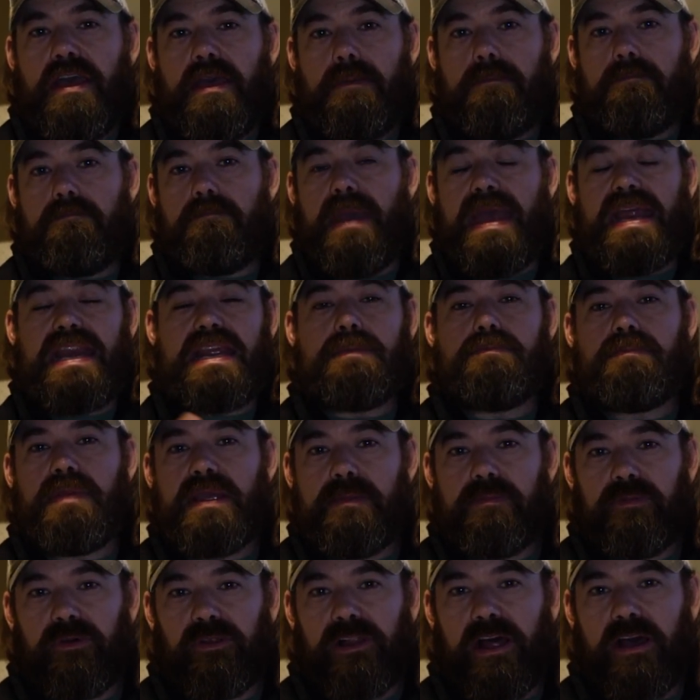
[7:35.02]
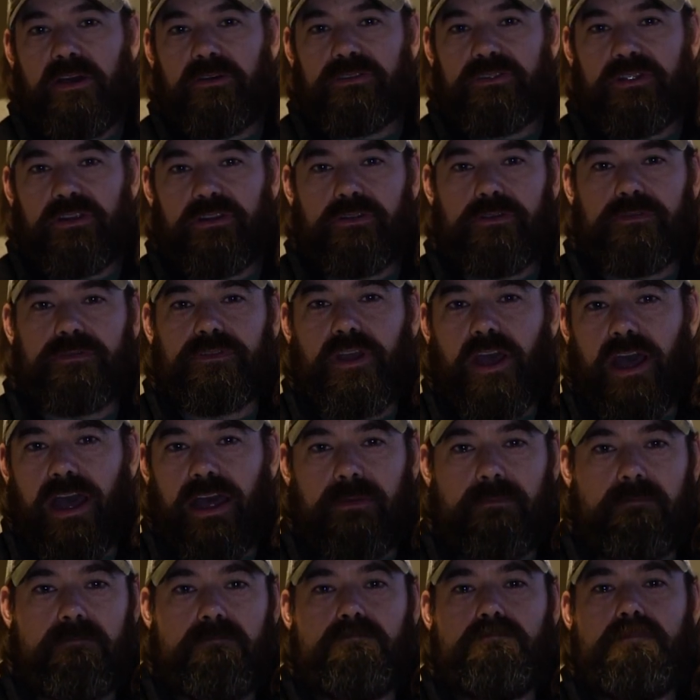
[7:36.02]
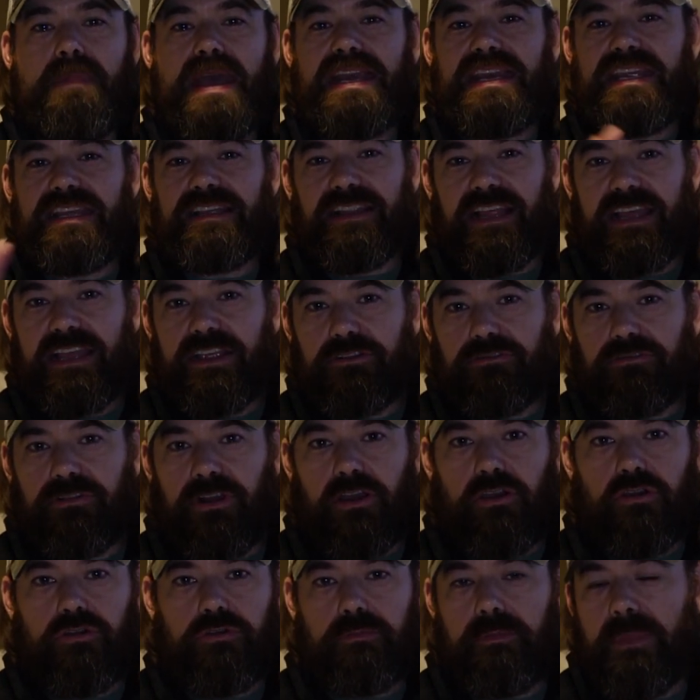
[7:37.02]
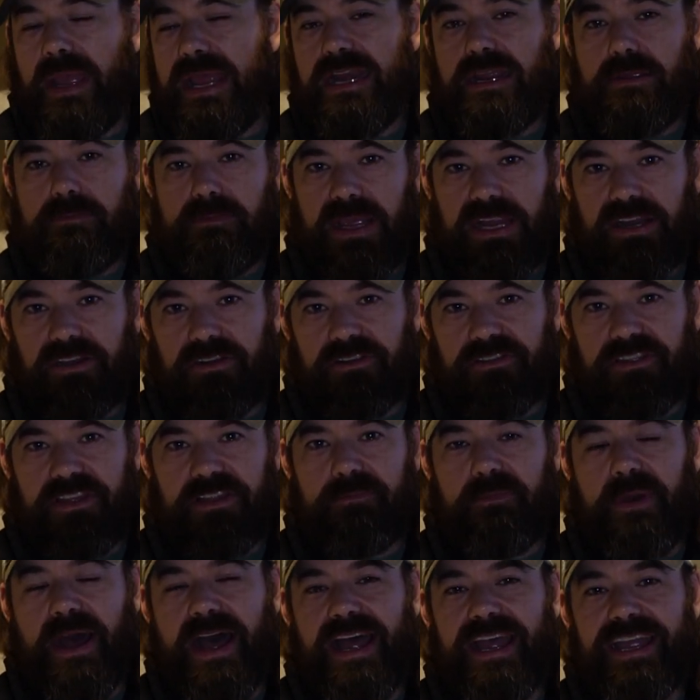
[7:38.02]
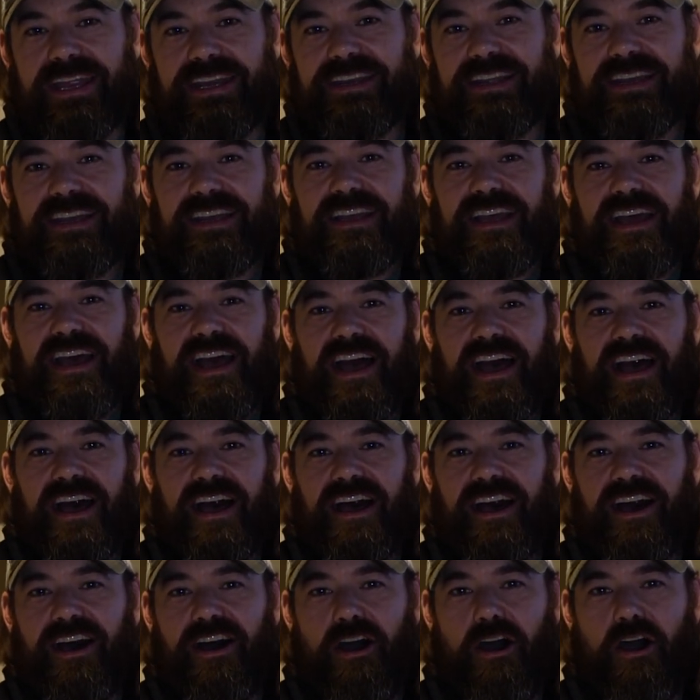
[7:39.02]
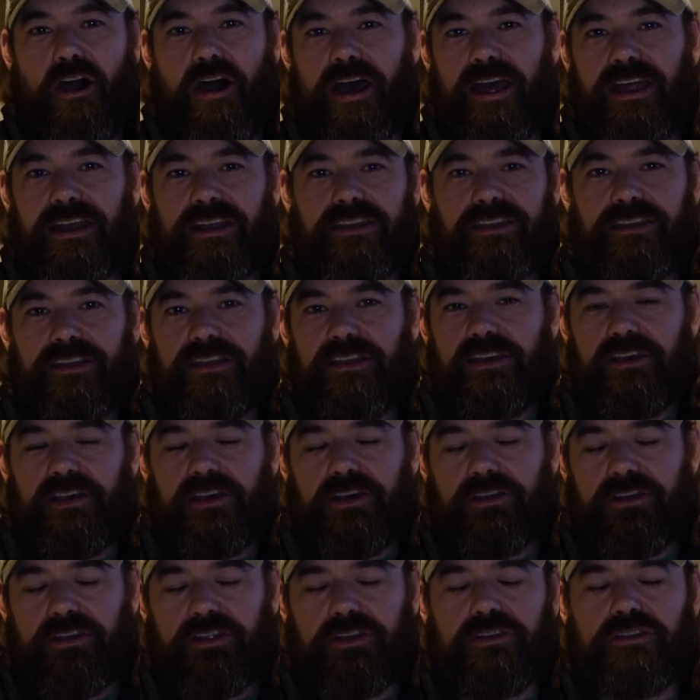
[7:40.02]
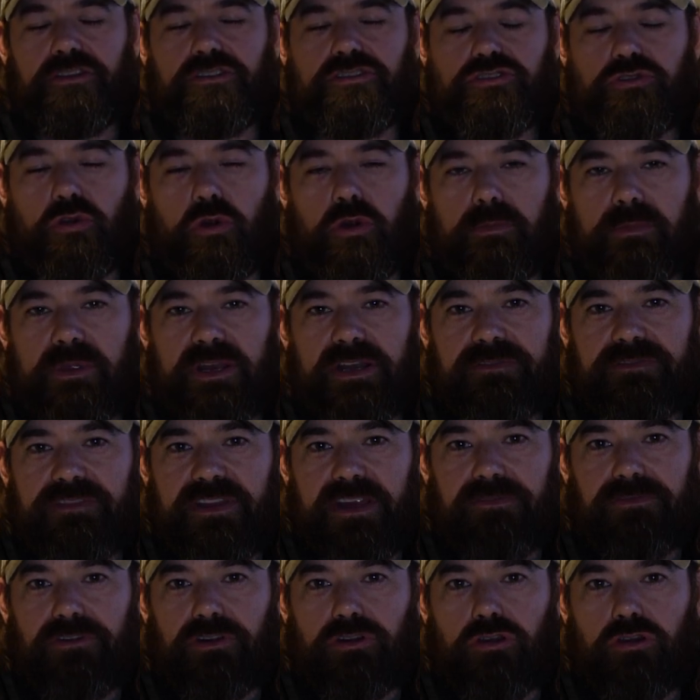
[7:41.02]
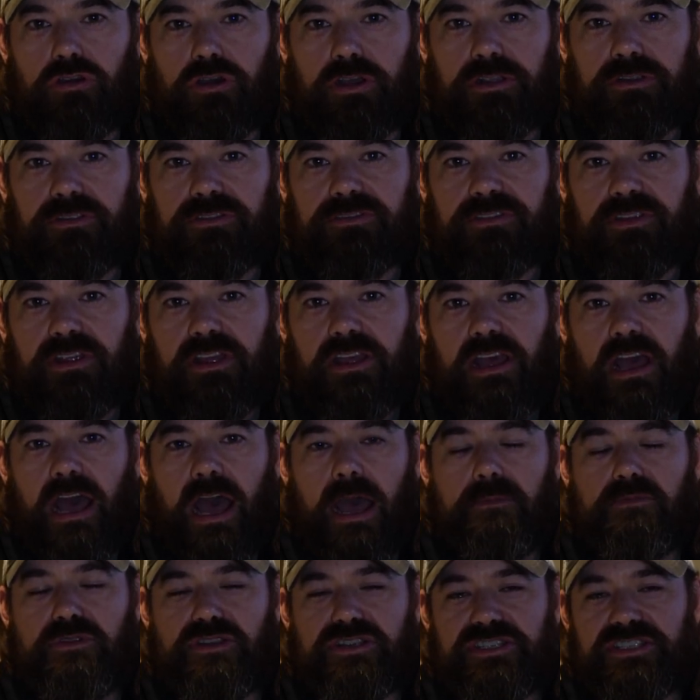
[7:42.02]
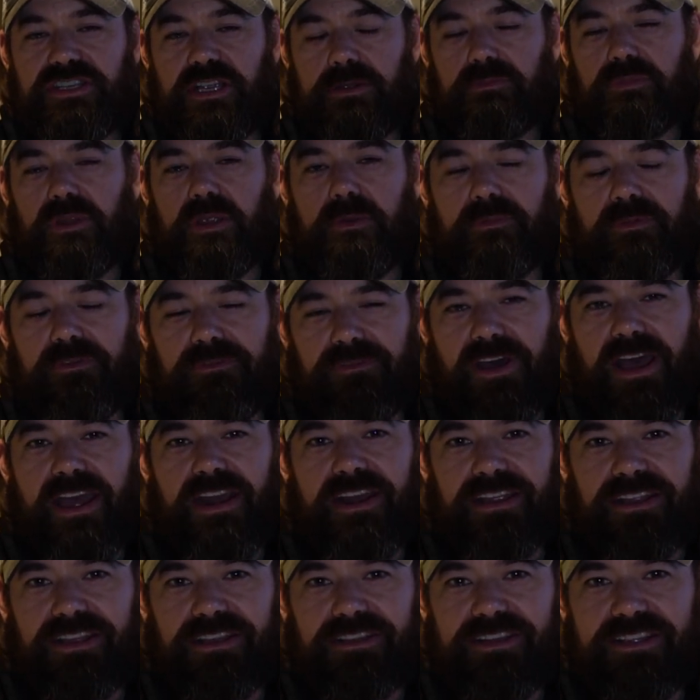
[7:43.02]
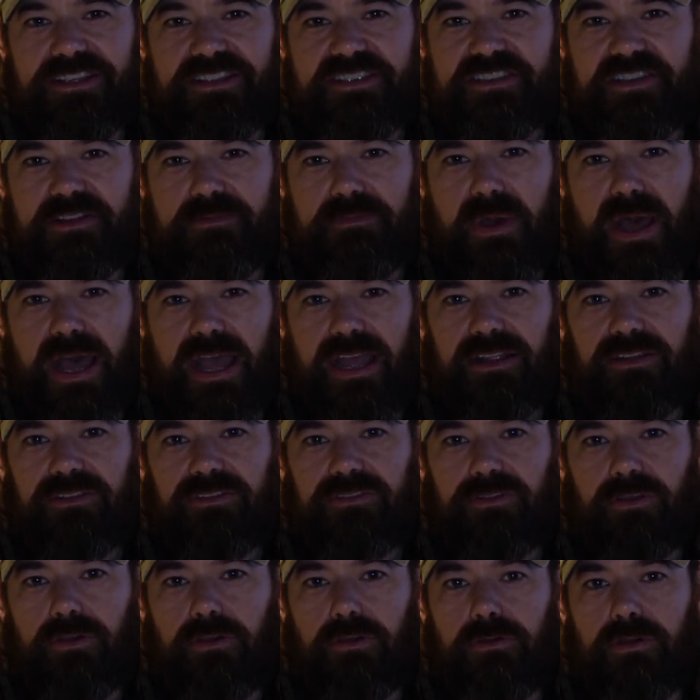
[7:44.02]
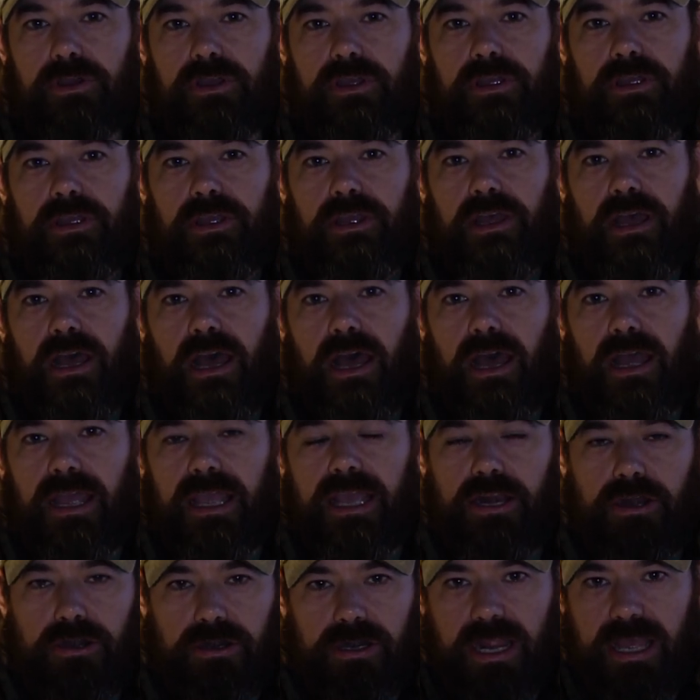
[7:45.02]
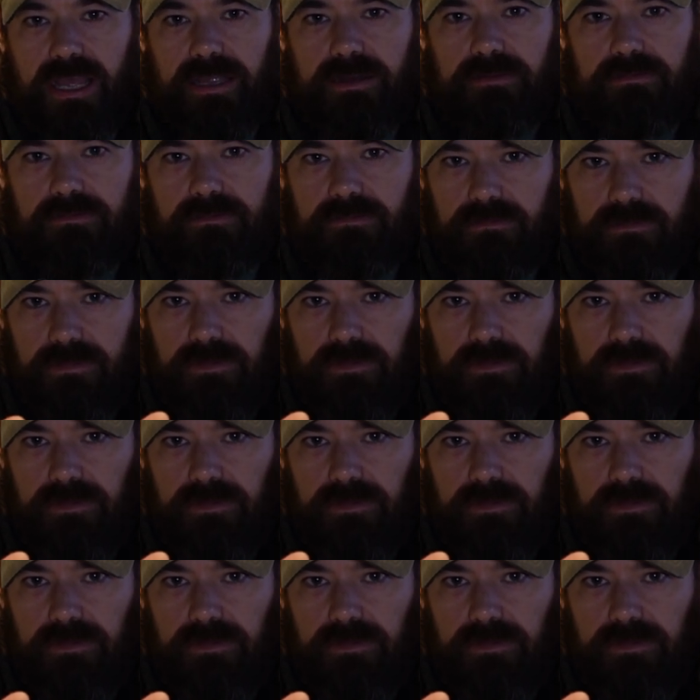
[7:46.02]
many people out there who've caught many lake trout, many bigger than mine, on an assortment of different hooks. I'm just simply providing a list of mine. So internet,